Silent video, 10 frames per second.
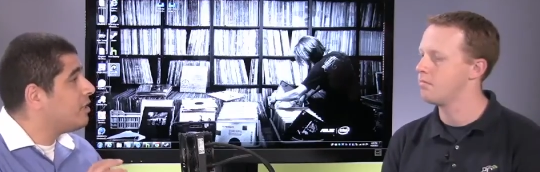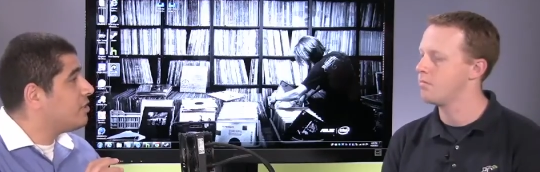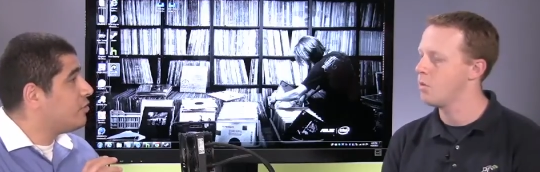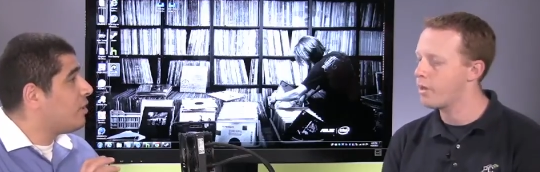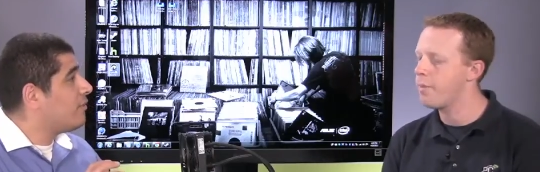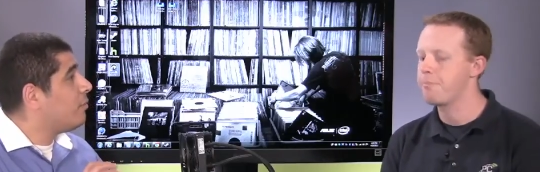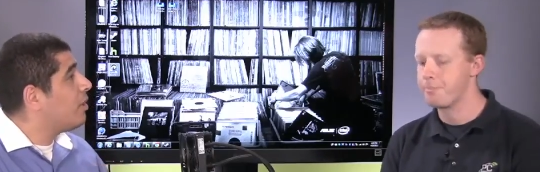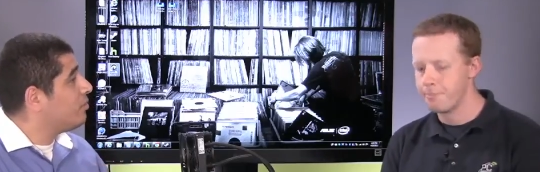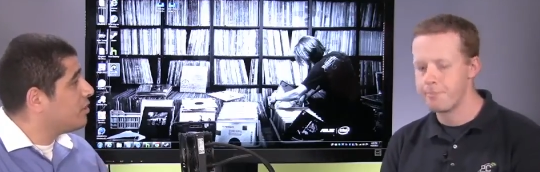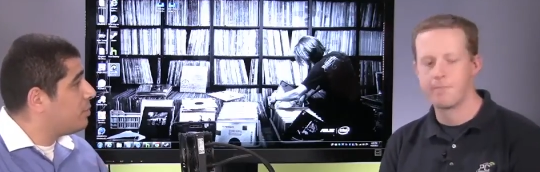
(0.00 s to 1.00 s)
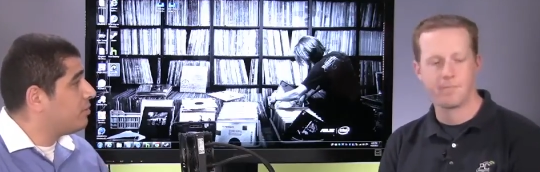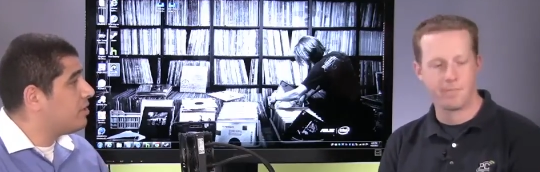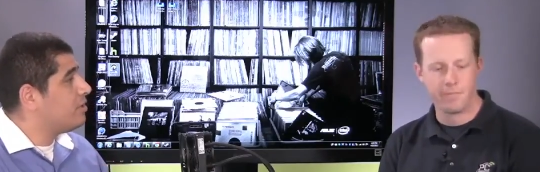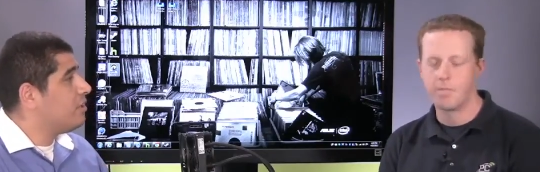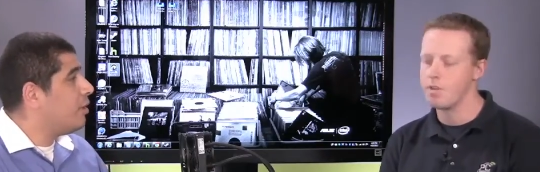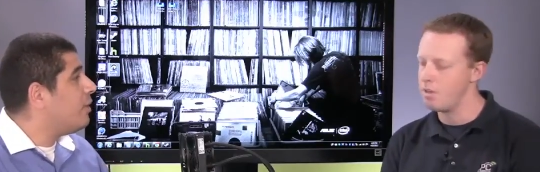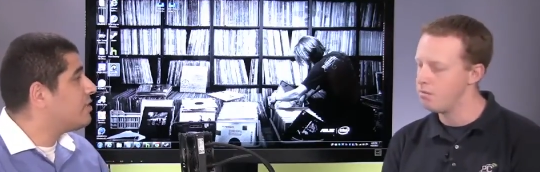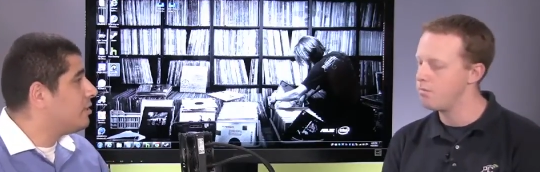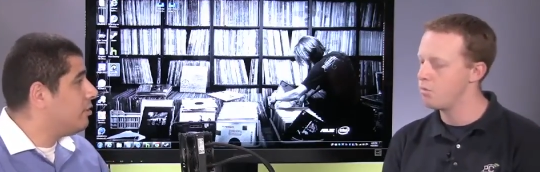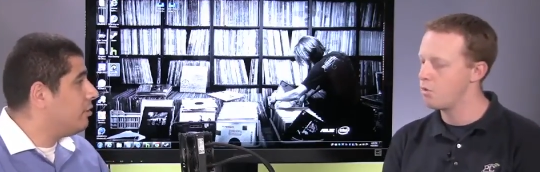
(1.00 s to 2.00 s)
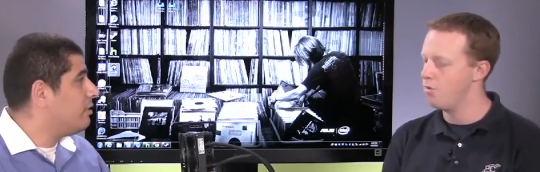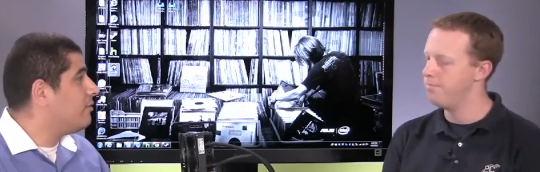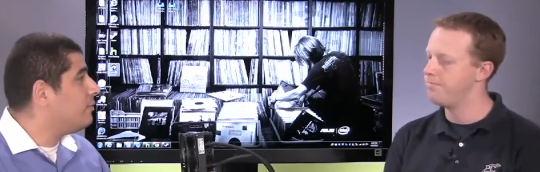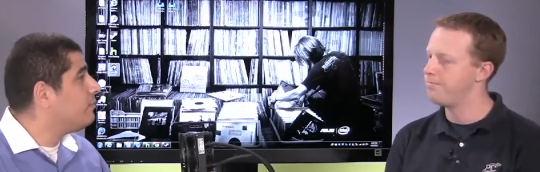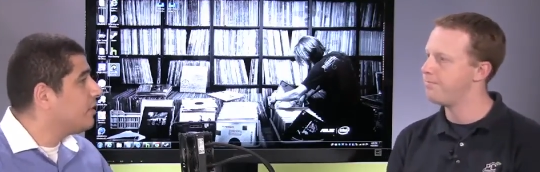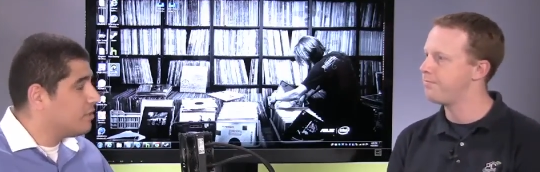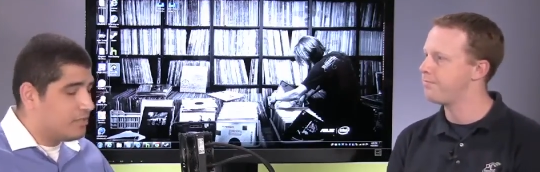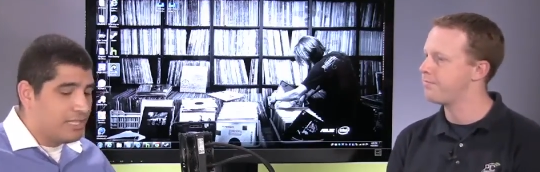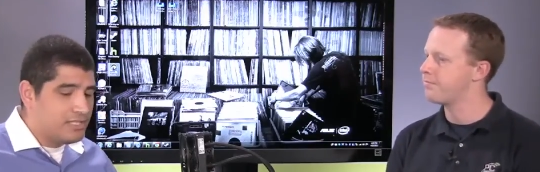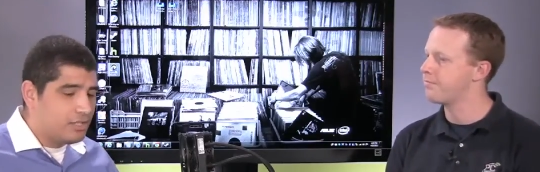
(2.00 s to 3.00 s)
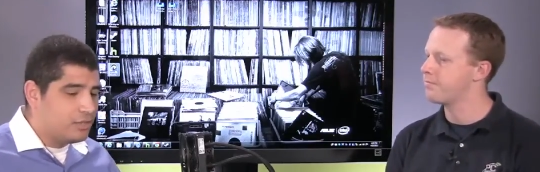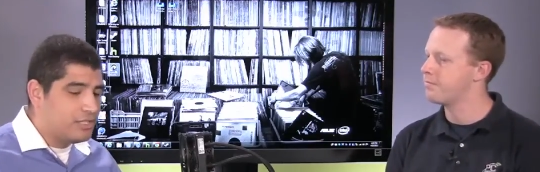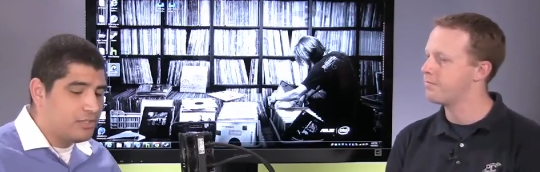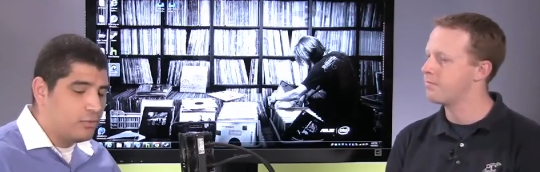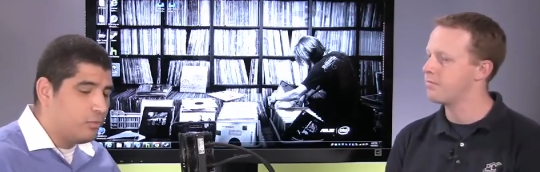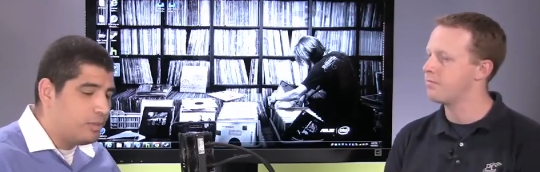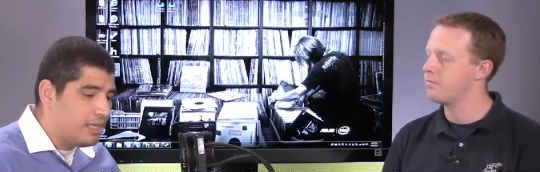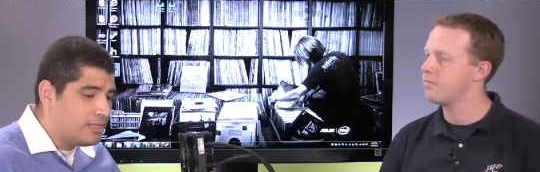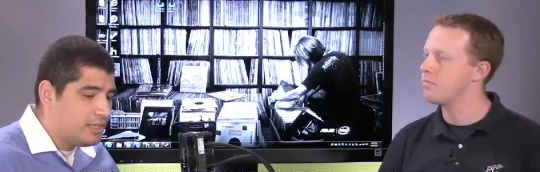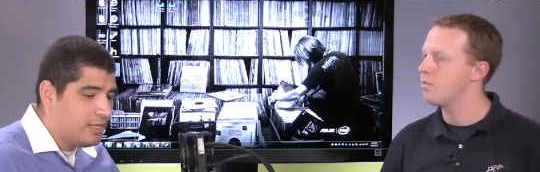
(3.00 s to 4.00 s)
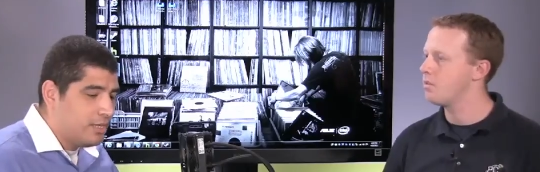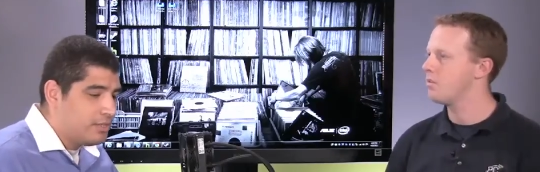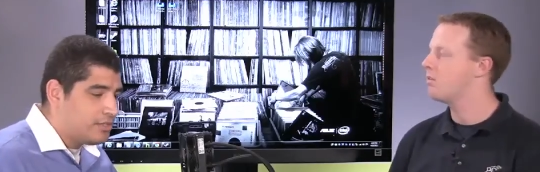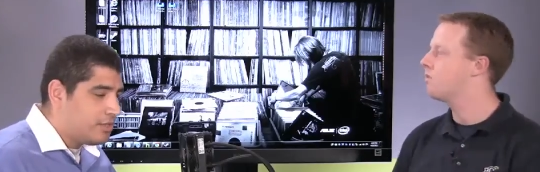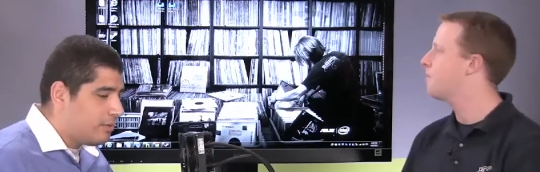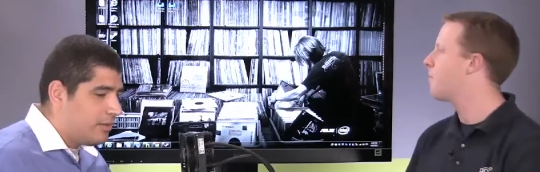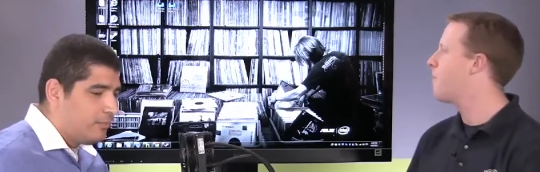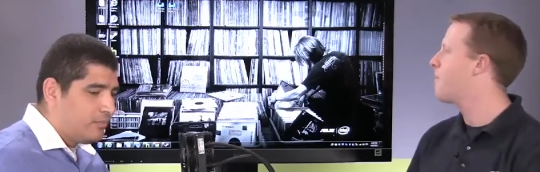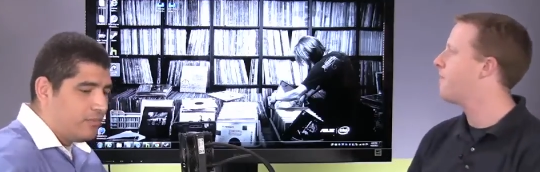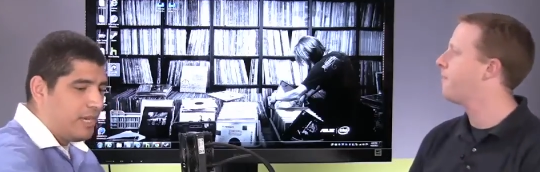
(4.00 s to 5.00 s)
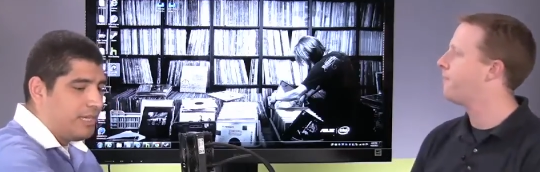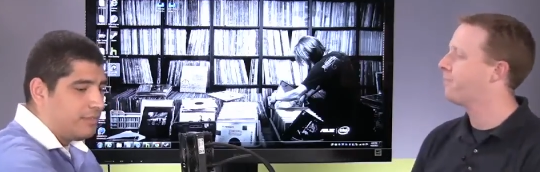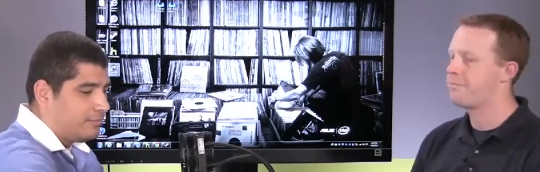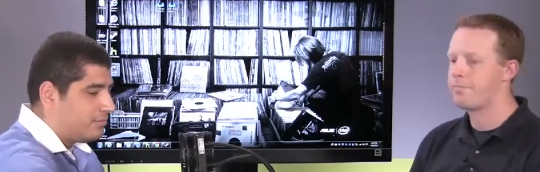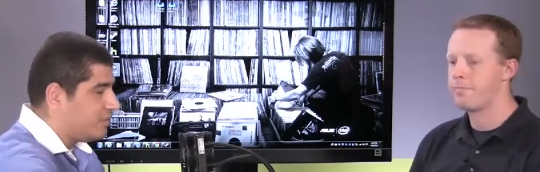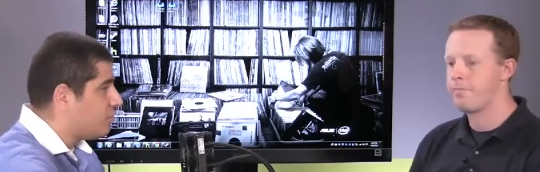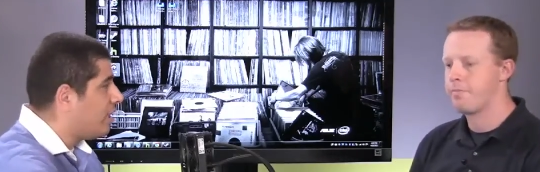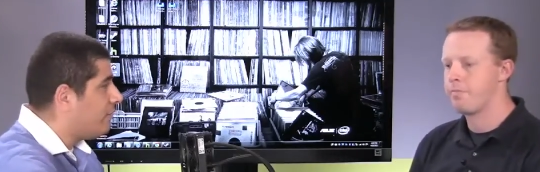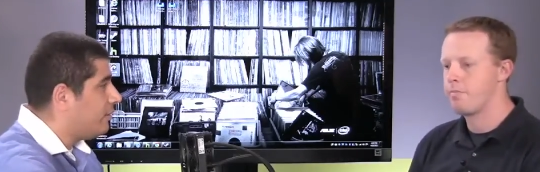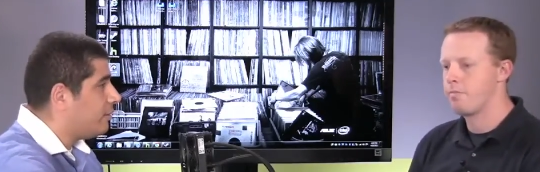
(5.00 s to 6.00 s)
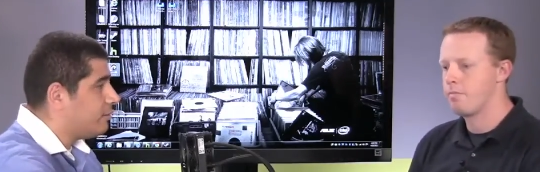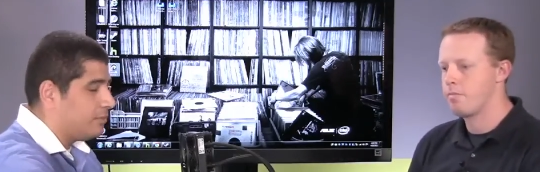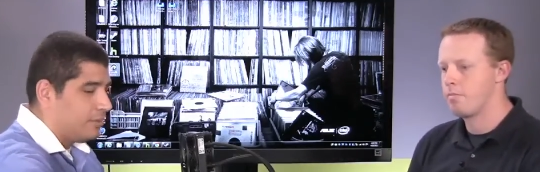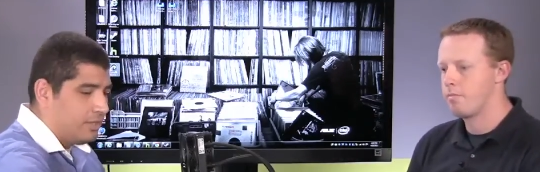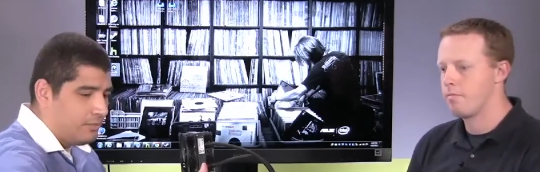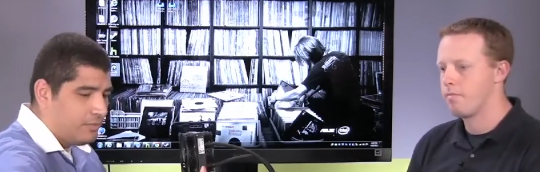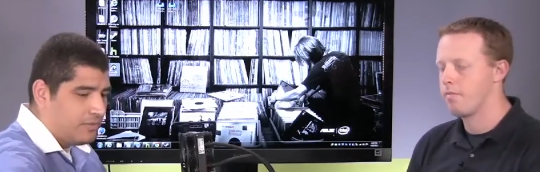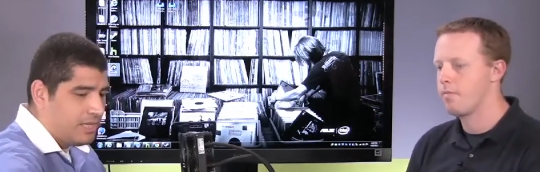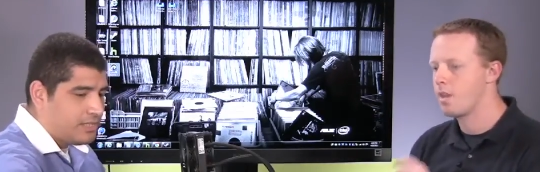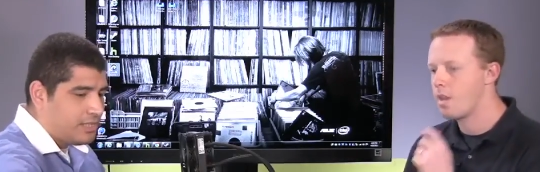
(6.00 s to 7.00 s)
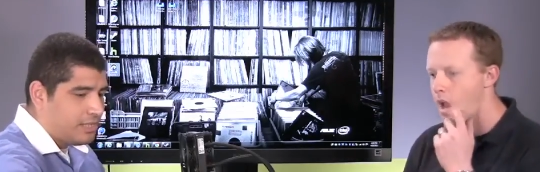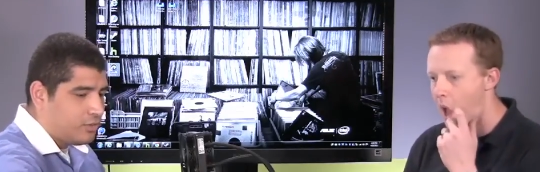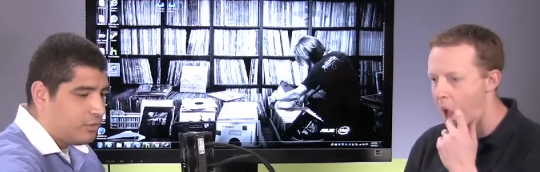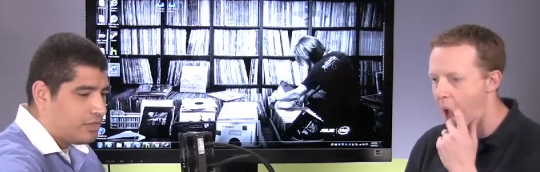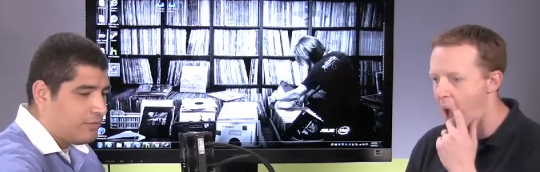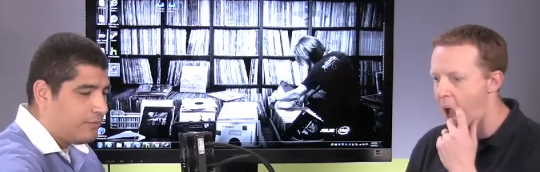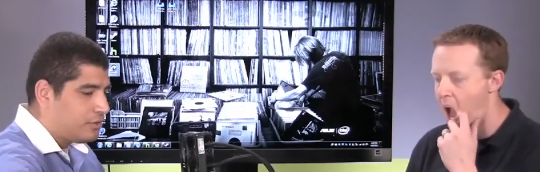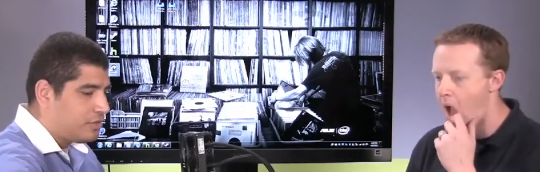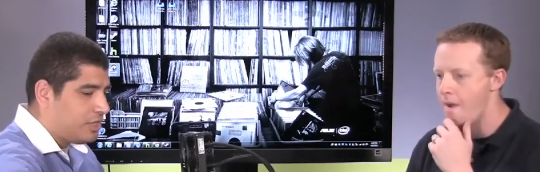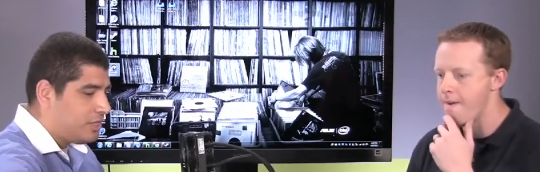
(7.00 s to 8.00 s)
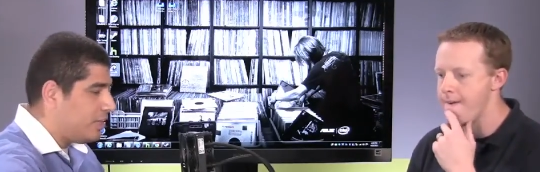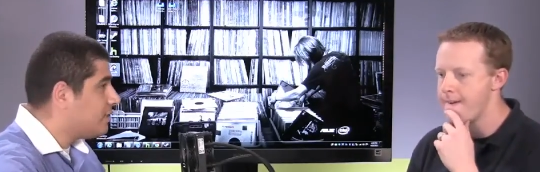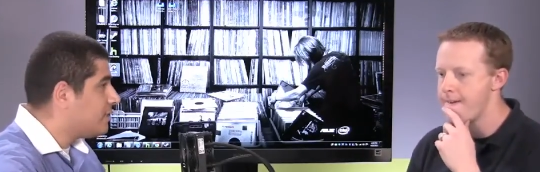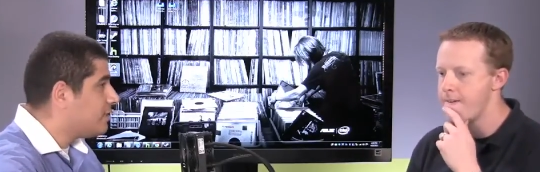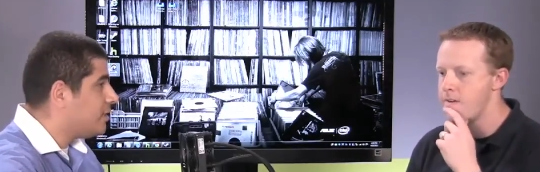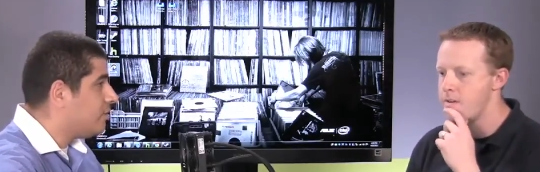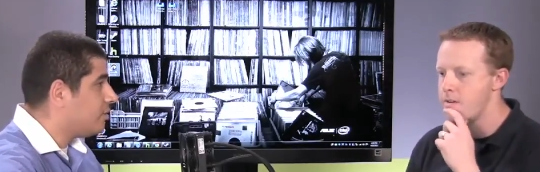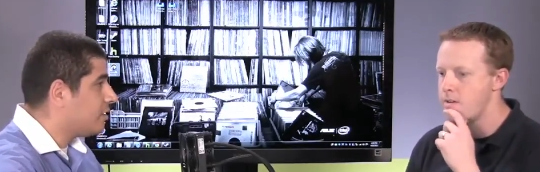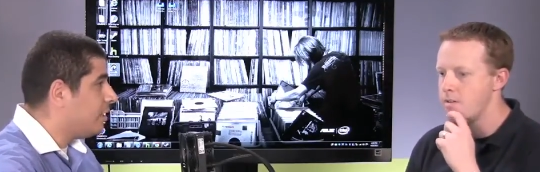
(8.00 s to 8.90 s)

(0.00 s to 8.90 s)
Speaker 1: because the okay. driver model is built into the OS on a low cool. level. So that's a that's a cool plus. So um, we've got the drive here. We've got uh, Corsair Force GT SSD hooked